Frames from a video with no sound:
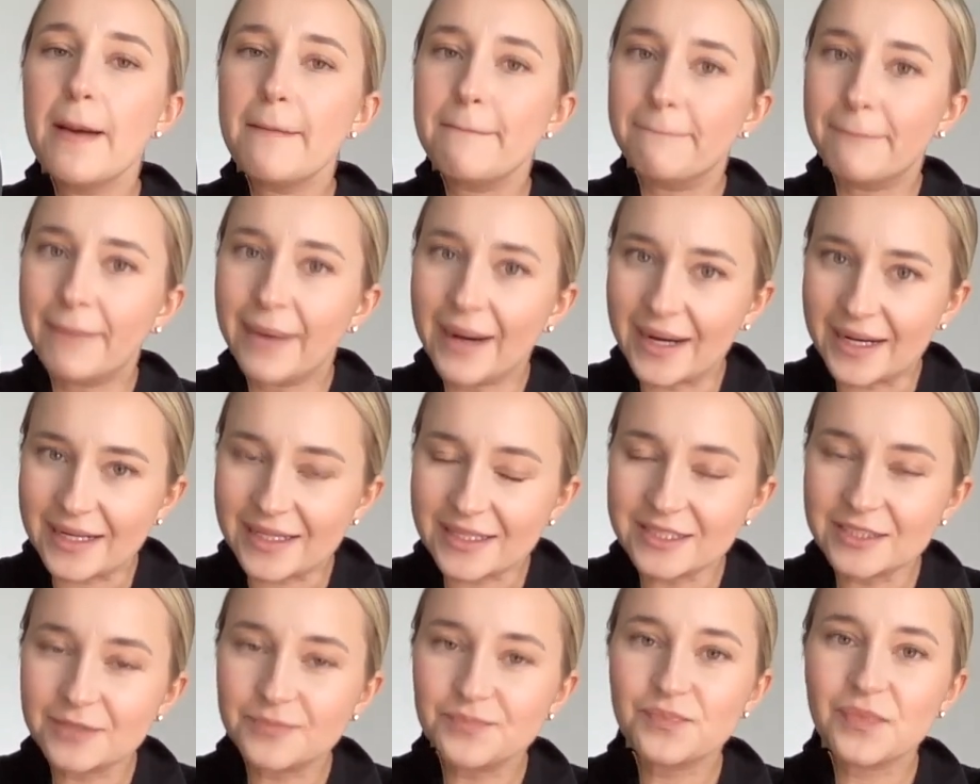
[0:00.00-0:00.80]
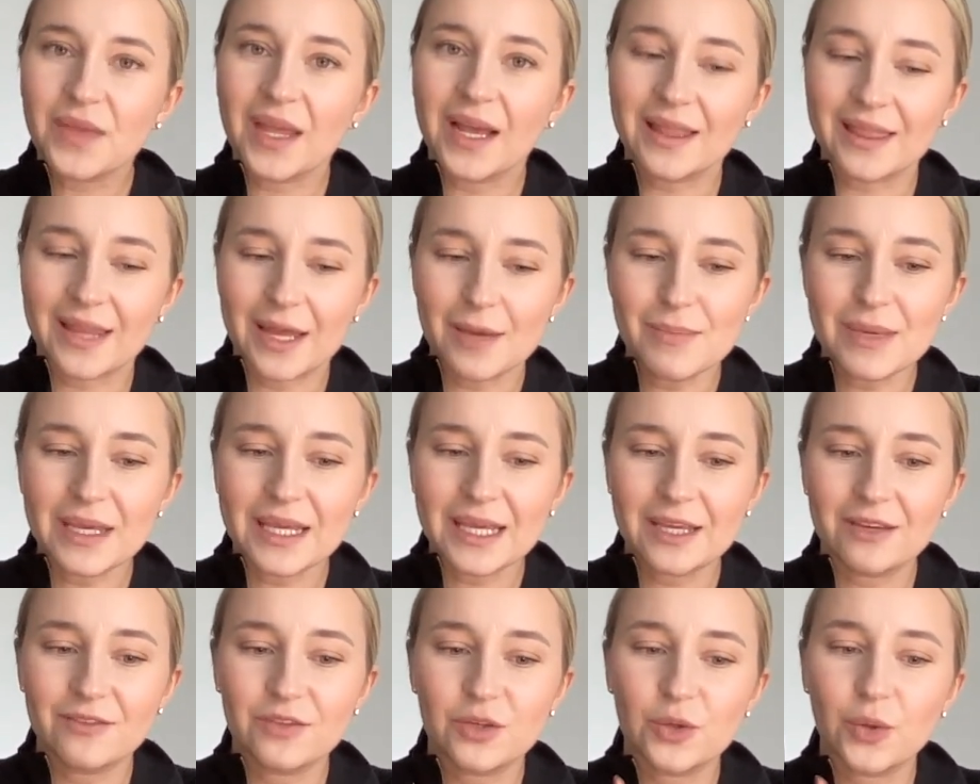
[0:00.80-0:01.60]
but let me
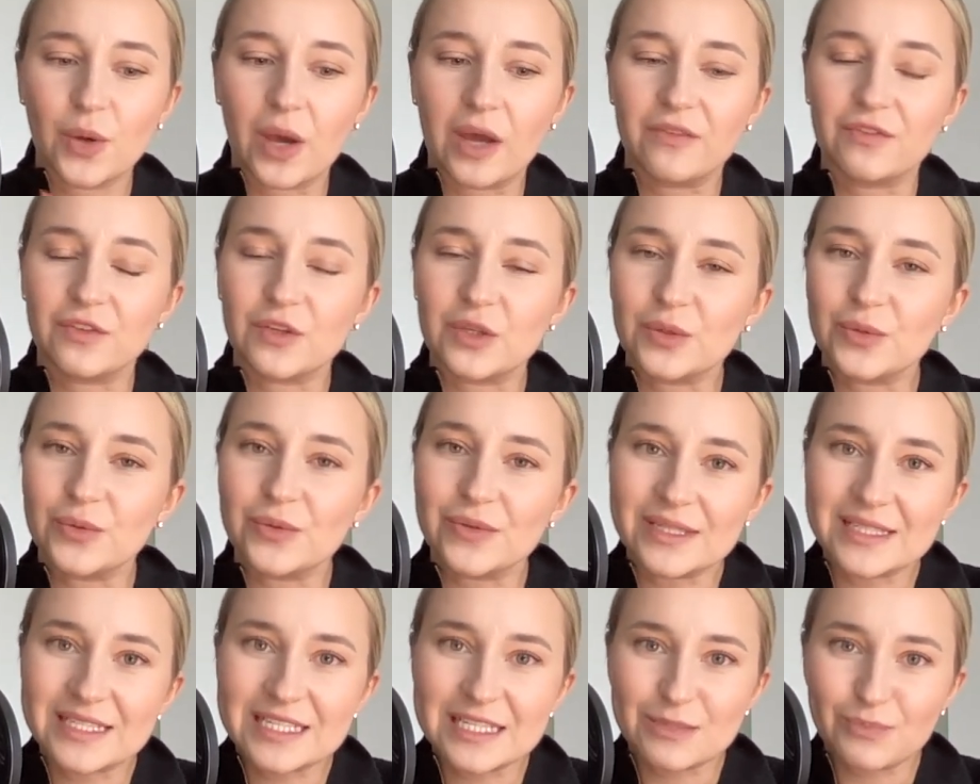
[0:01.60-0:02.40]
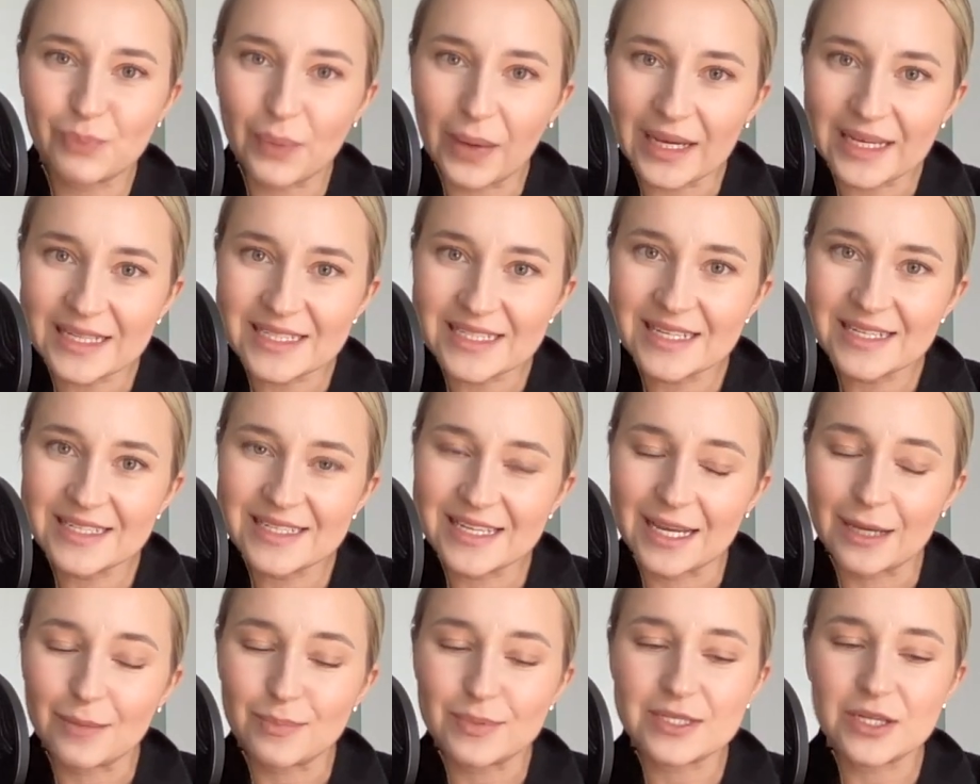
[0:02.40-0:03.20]
give you a few spicy
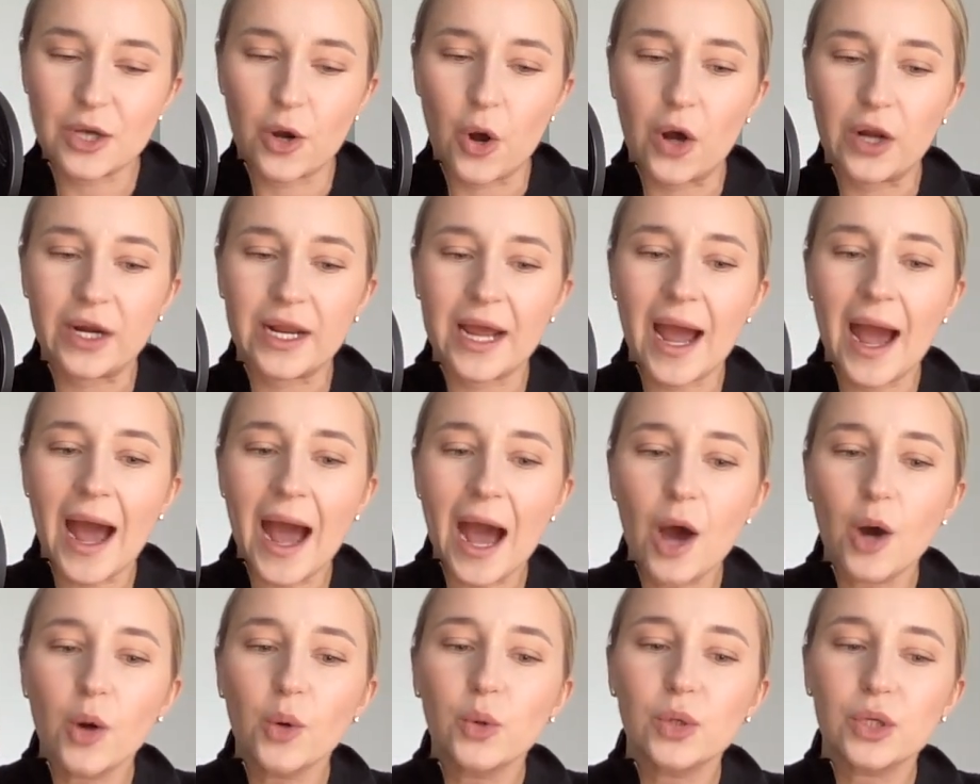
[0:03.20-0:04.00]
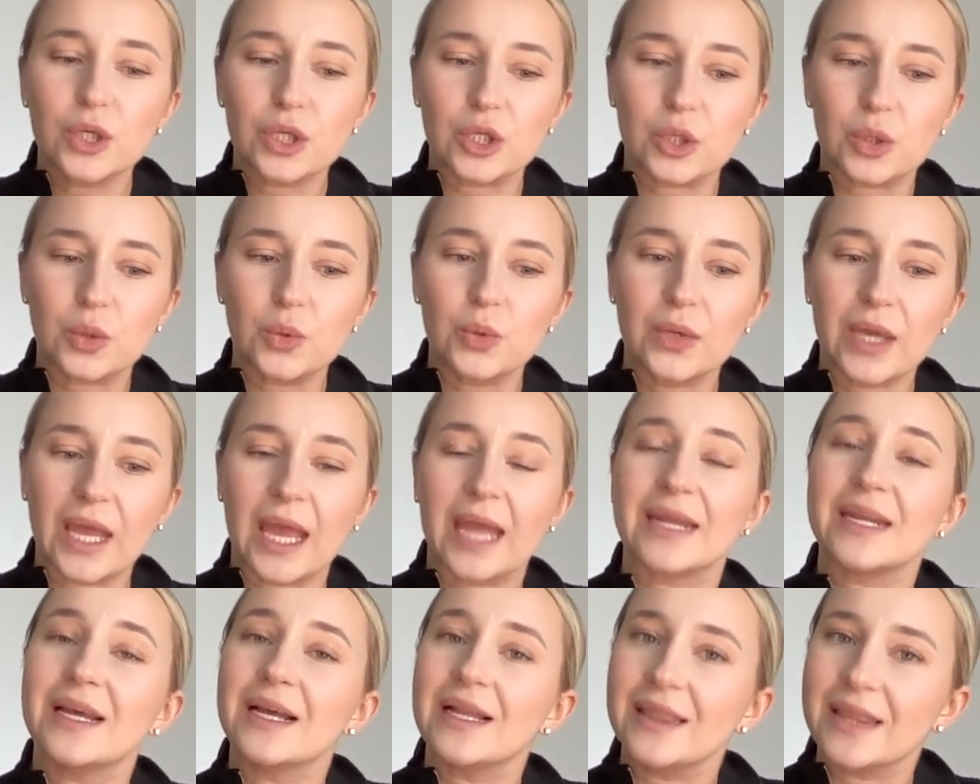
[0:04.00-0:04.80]
tips on how you
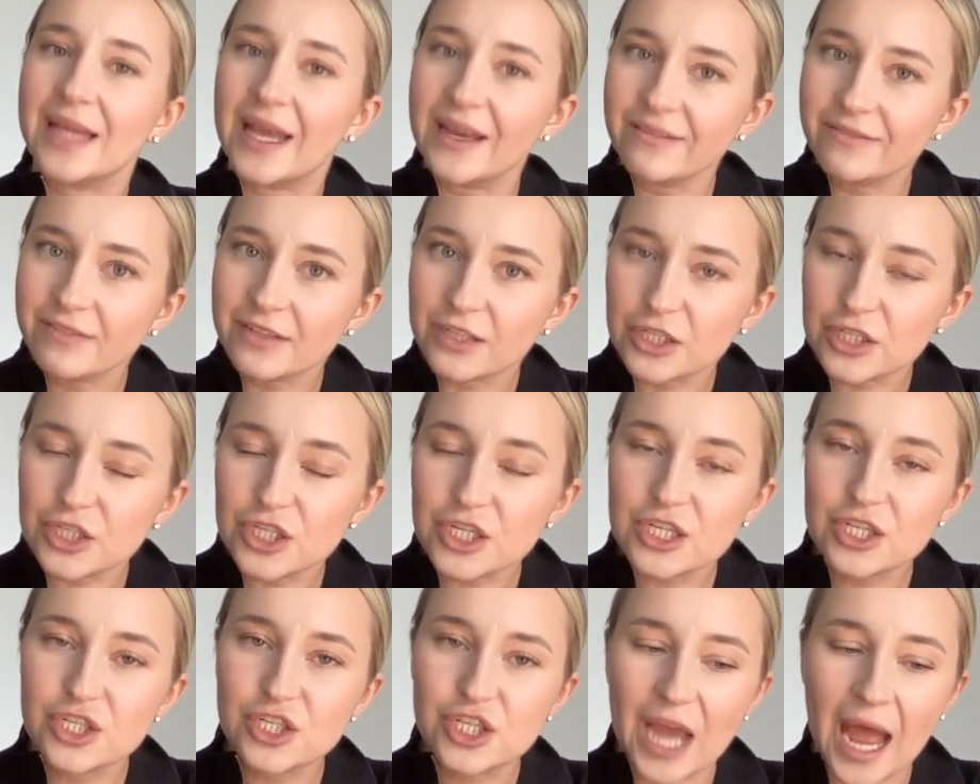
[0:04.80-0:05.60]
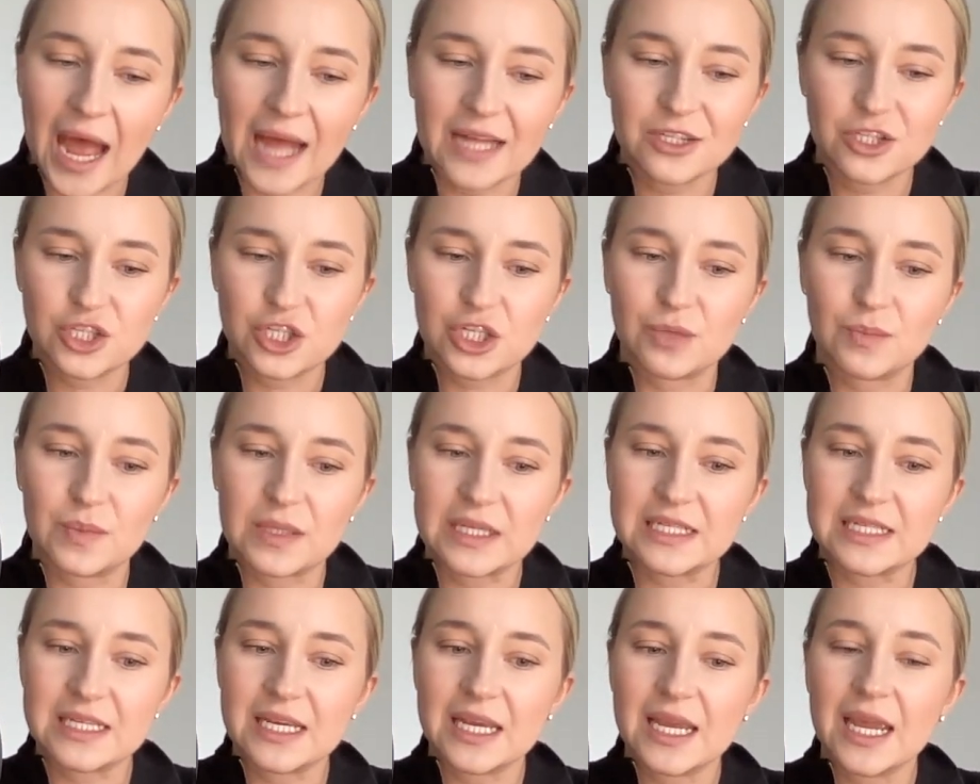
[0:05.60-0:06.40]
can leverage
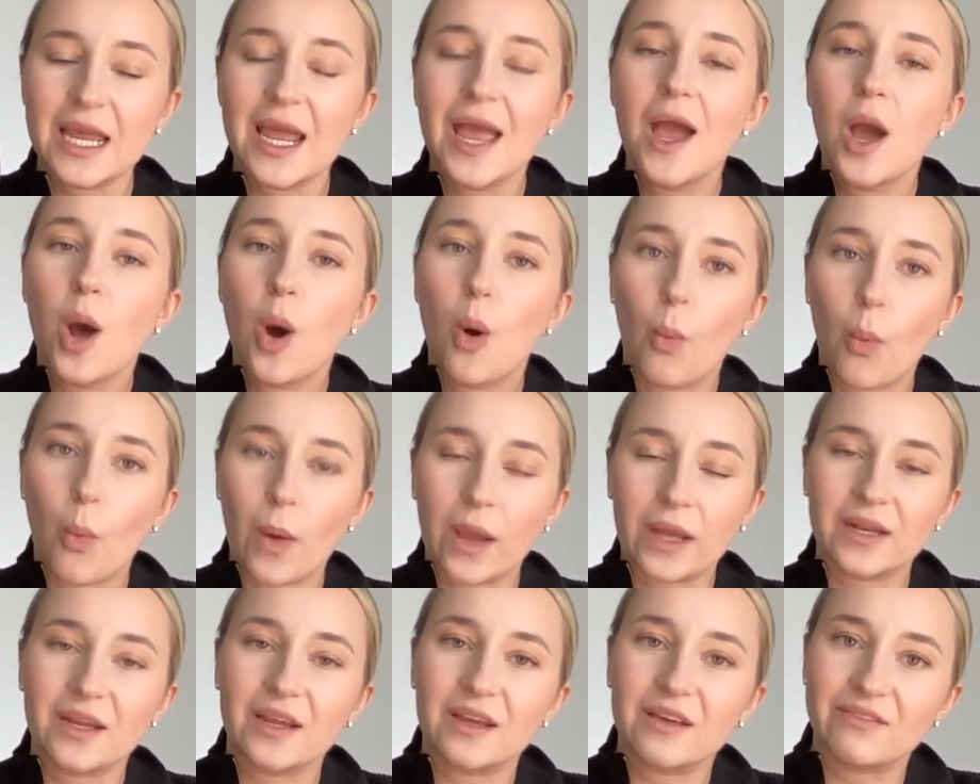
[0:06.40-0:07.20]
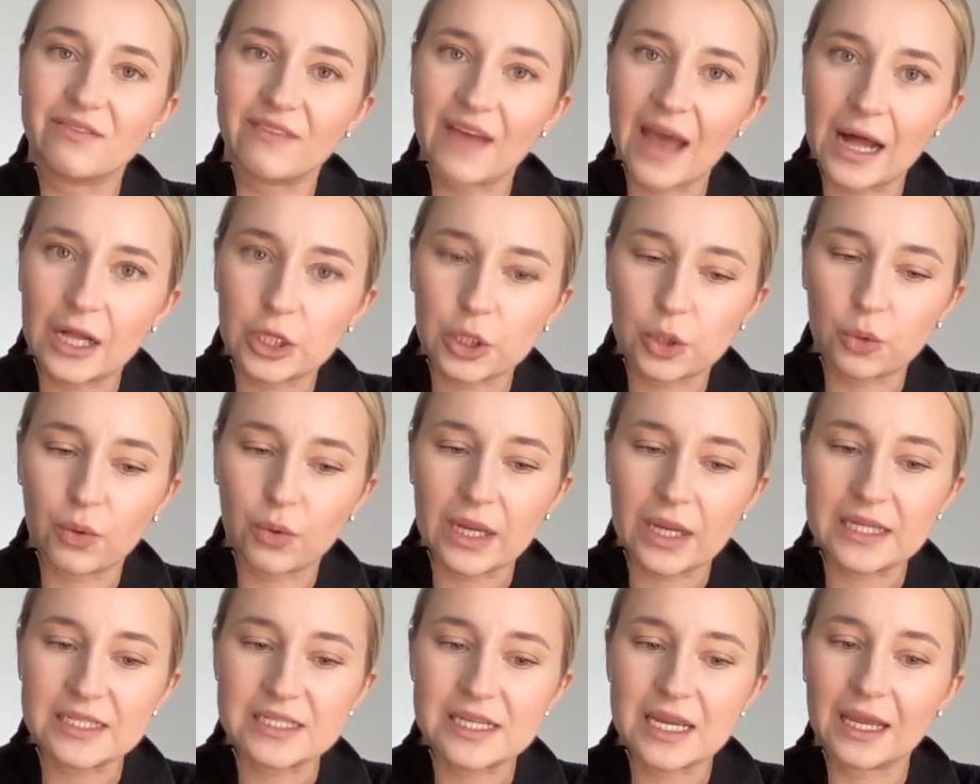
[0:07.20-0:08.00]
ChatGPT when
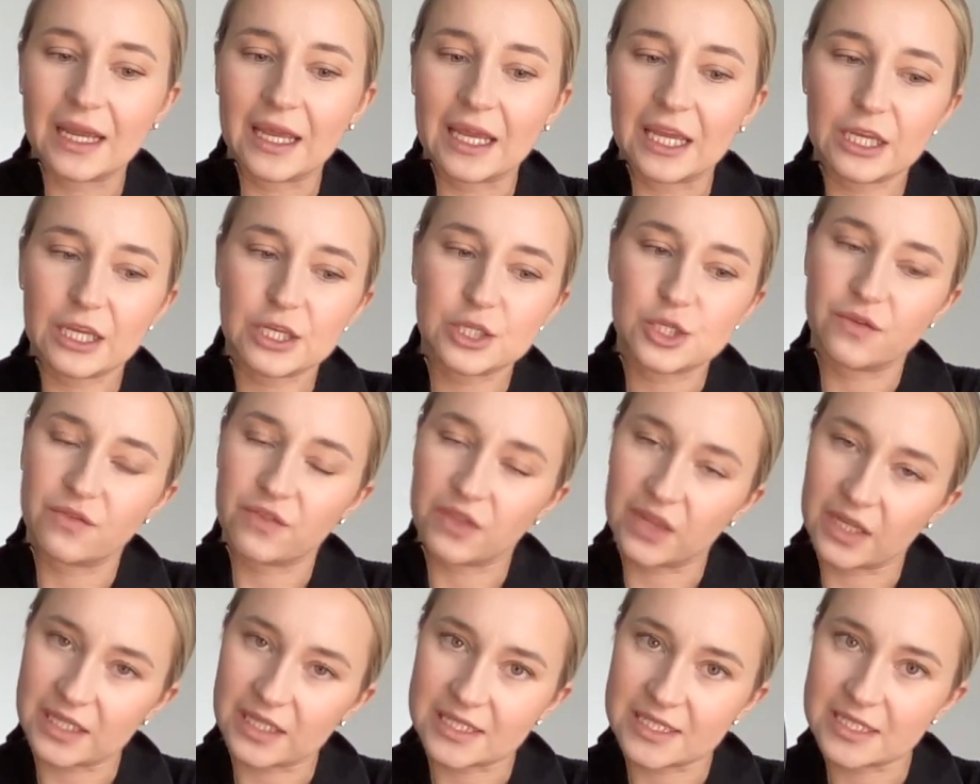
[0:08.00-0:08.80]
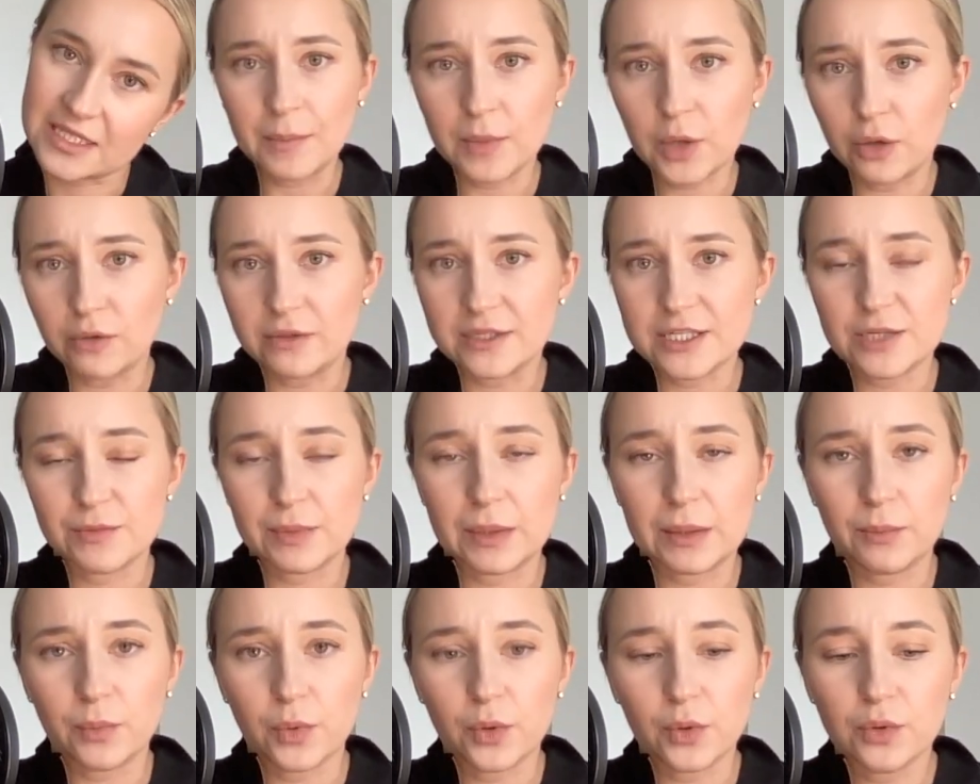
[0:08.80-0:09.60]
evaluating each of these. I'm going to
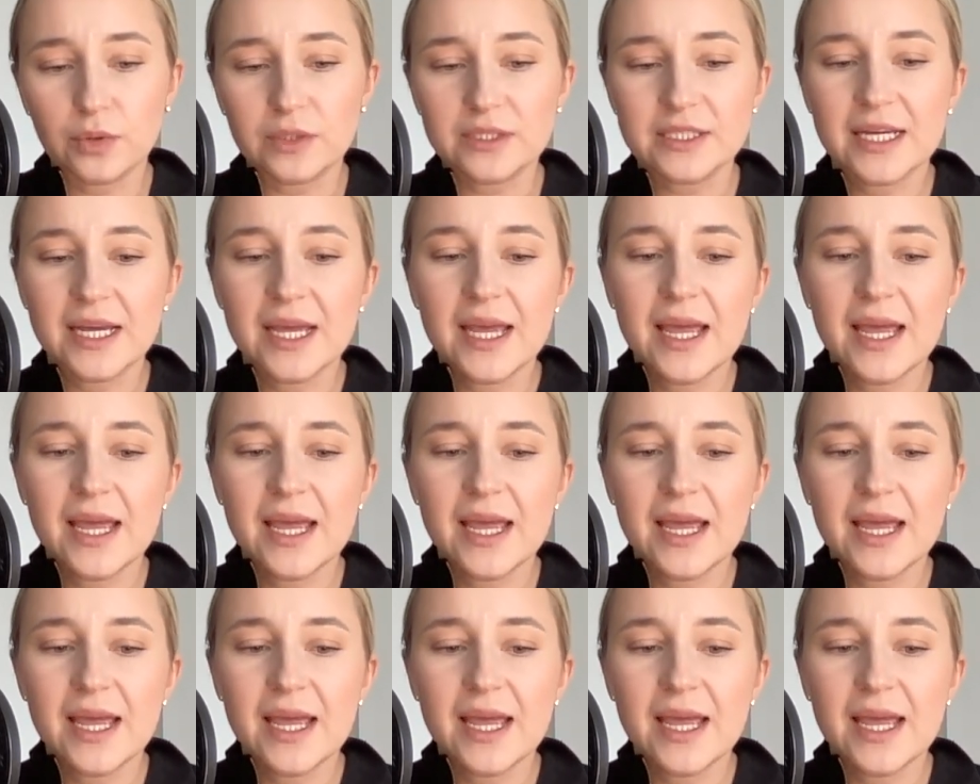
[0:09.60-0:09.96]
be bold